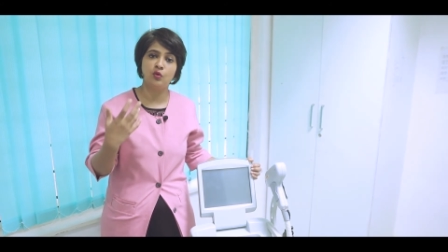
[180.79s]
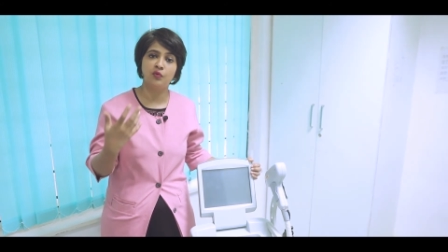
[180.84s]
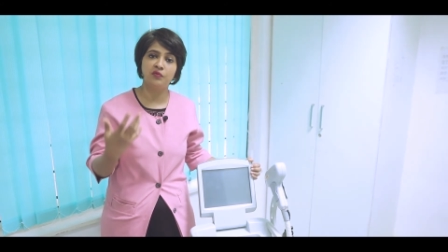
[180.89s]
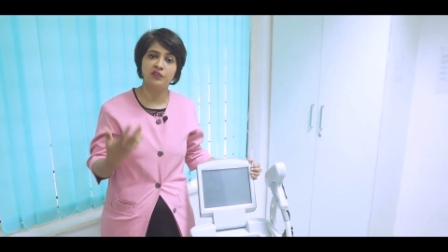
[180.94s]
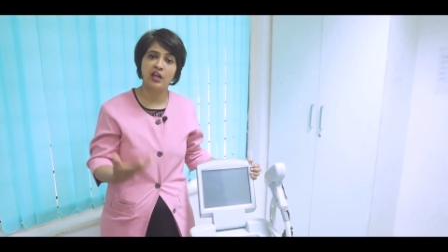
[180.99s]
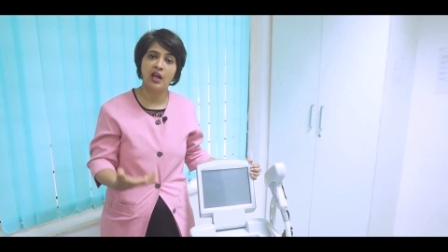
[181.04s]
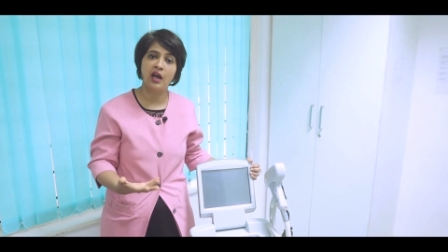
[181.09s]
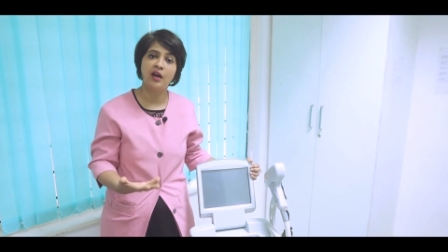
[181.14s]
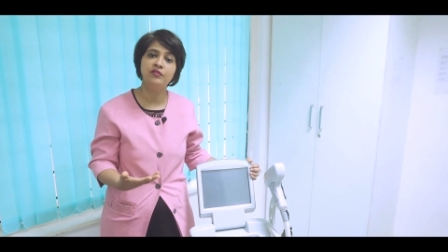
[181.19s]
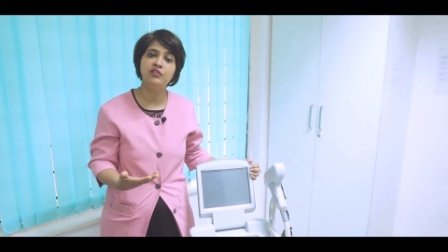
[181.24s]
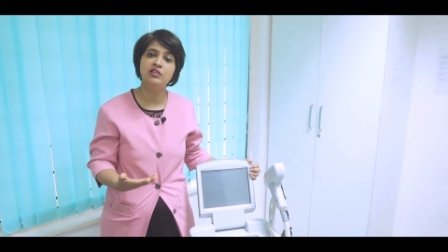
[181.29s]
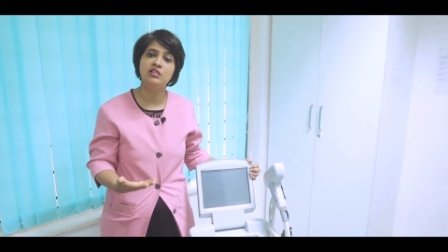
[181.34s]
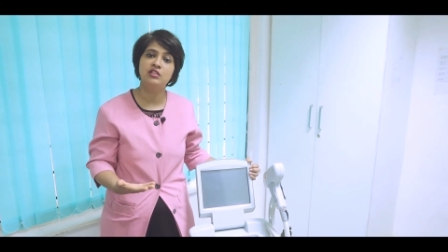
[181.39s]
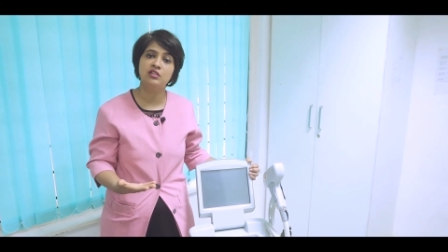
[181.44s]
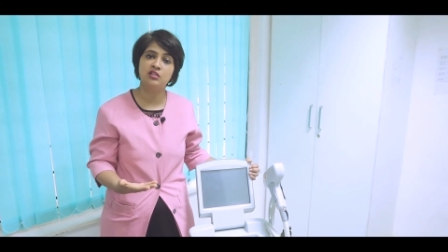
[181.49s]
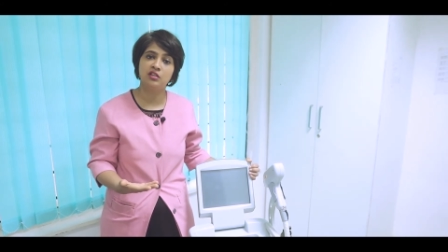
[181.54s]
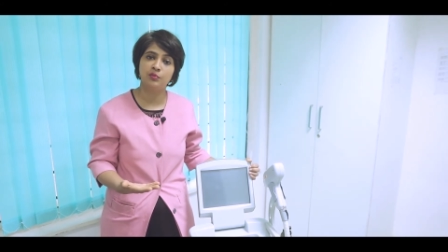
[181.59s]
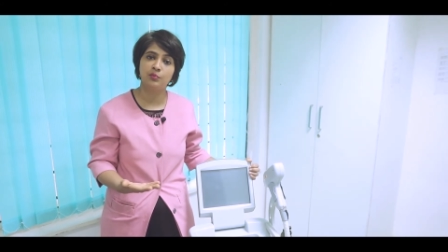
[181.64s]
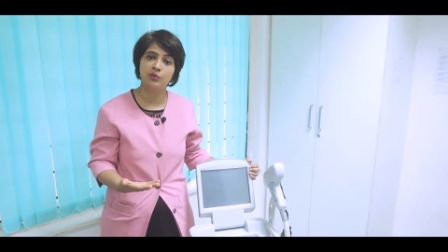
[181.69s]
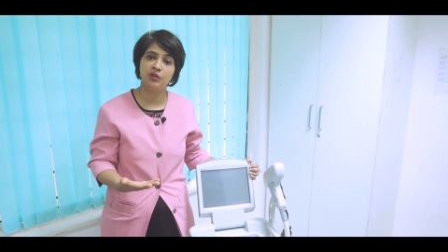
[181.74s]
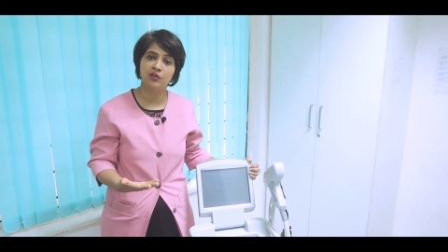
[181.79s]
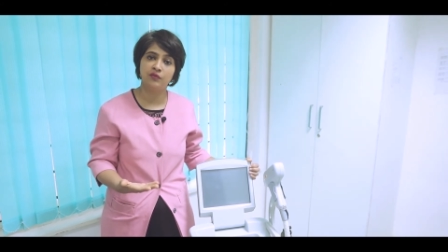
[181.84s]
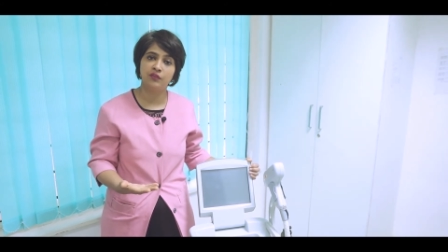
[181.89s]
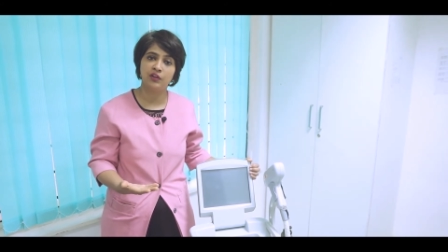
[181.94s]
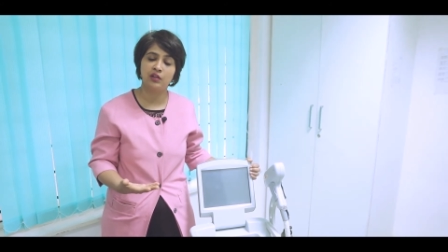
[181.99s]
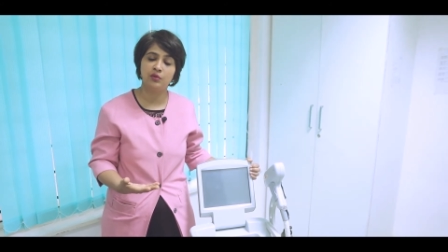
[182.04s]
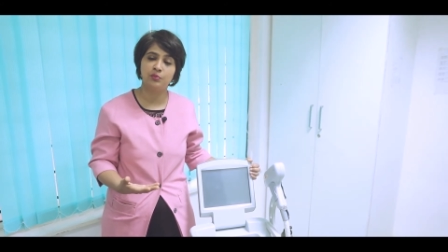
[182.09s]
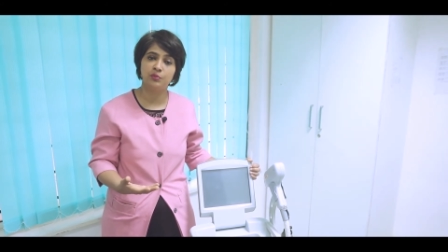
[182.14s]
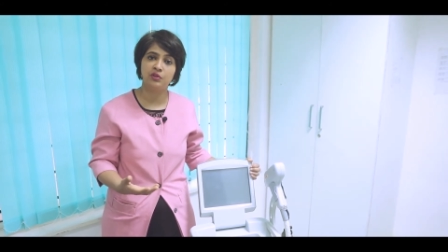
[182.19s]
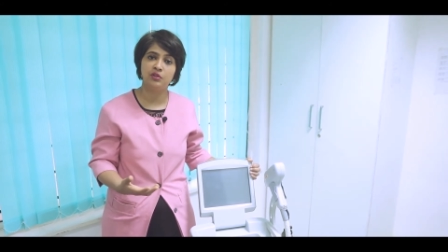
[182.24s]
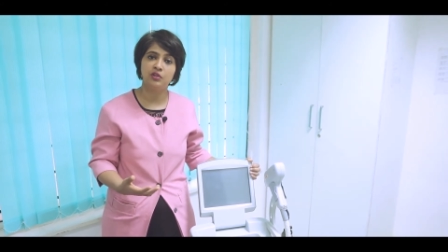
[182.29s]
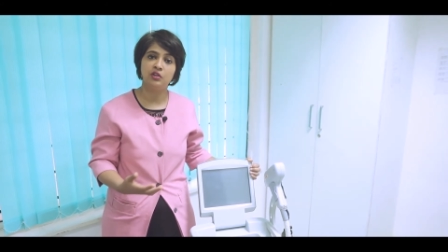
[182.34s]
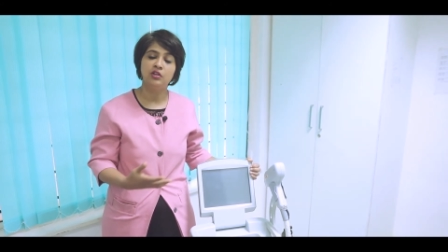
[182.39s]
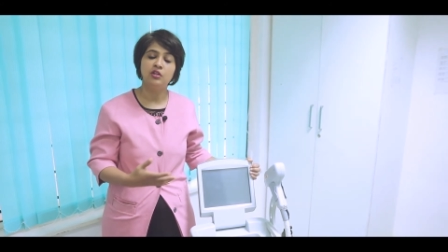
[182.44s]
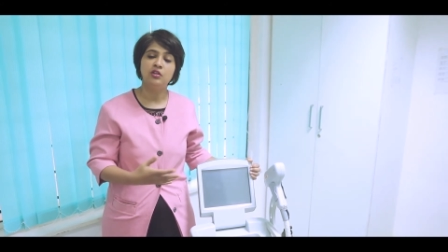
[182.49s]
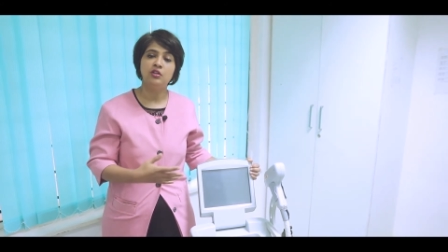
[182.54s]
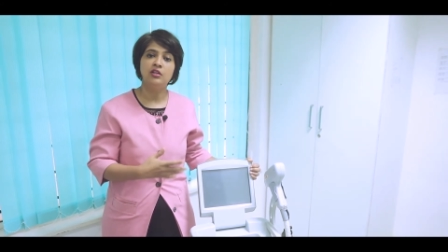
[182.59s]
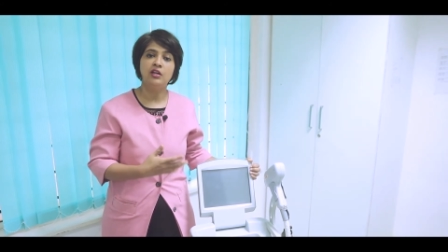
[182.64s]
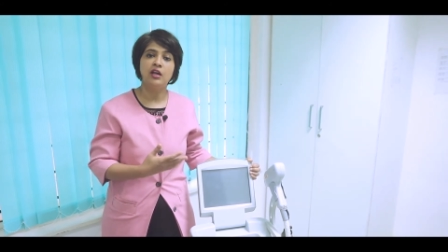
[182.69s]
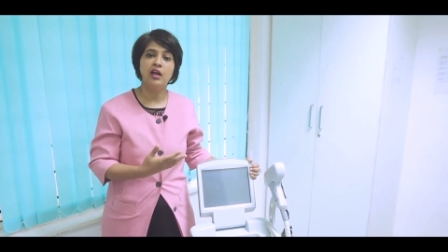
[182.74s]
we have this treatment available.
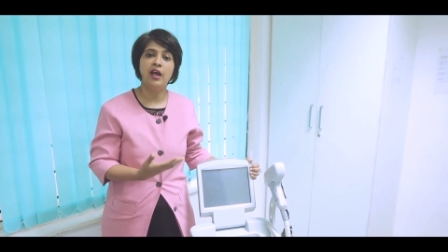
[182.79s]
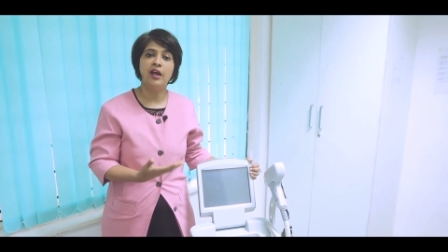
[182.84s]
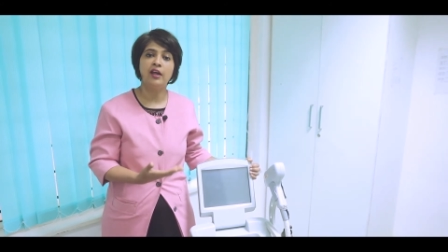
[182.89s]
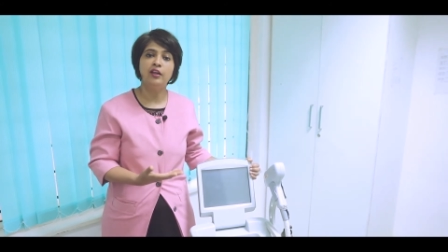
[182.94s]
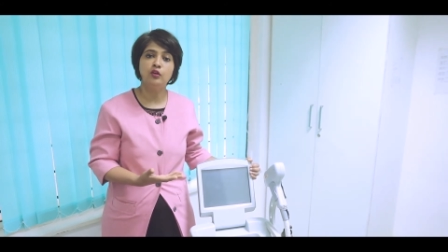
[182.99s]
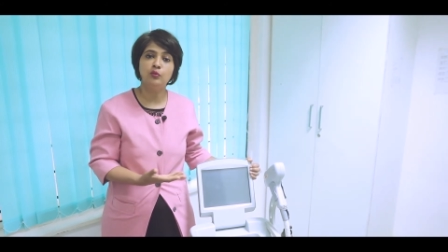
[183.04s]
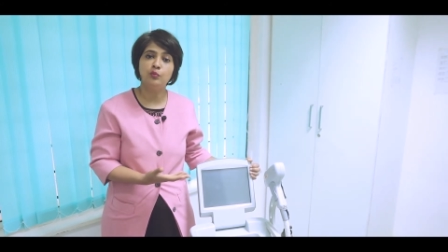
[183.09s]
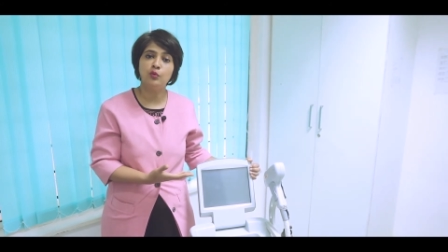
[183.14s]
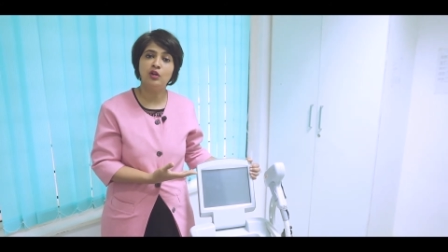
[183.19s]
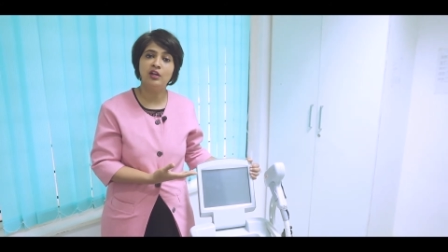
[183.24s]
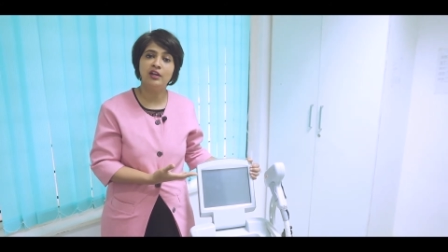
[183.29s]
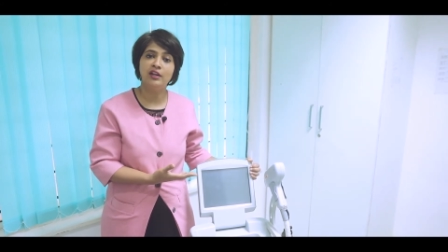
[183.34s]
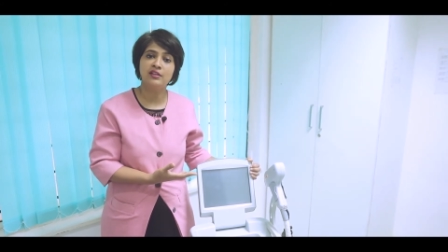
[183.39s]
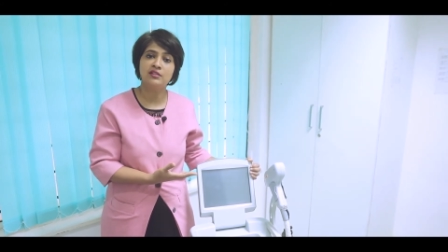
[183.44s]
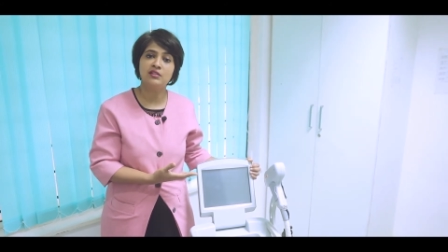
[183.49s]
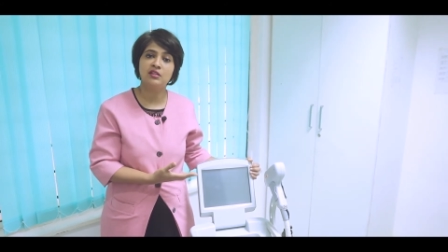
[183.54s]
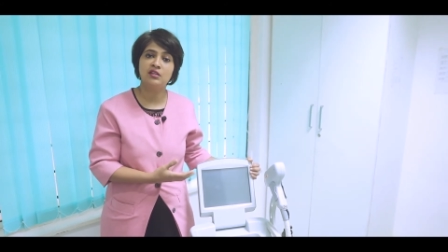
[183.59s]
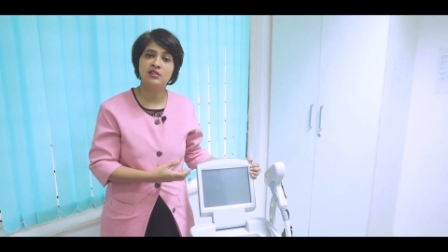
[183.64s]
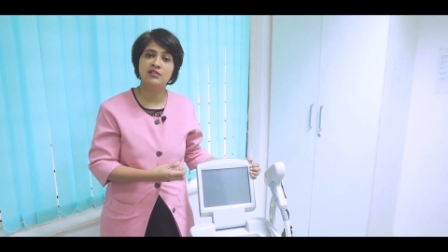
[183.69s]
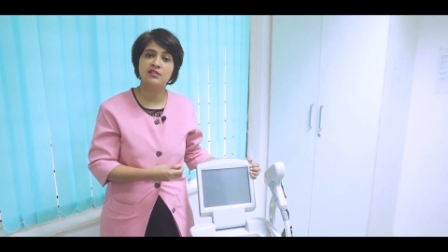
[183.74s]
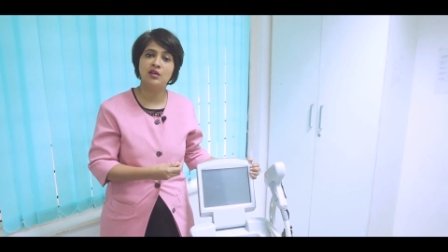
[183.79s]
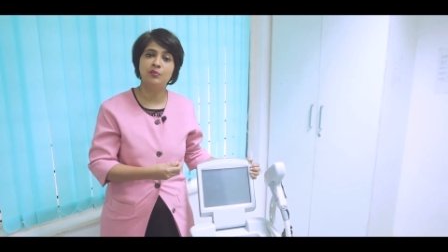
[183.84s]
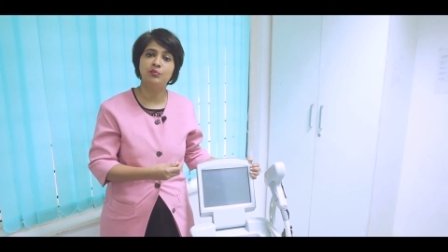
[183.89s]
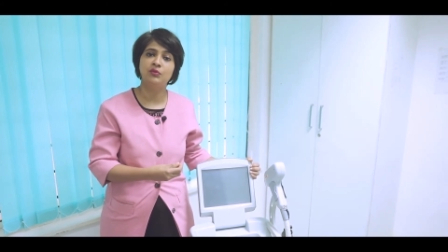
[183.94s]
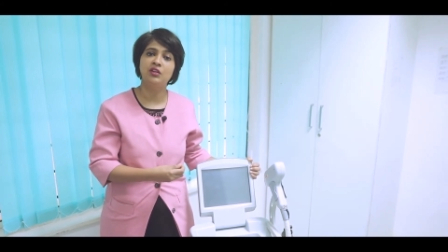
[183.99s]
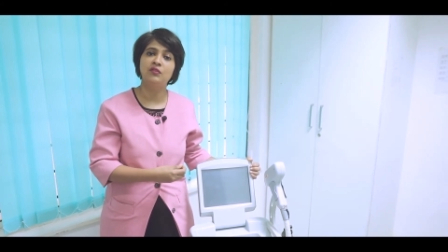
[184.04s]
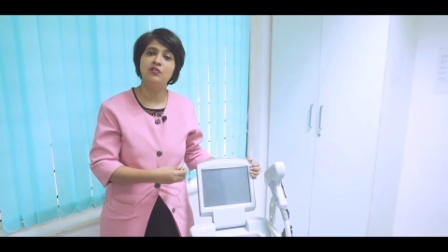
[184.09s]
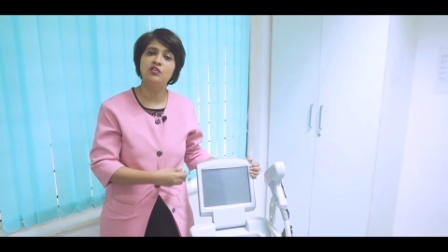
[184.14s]
Hair removal laser is something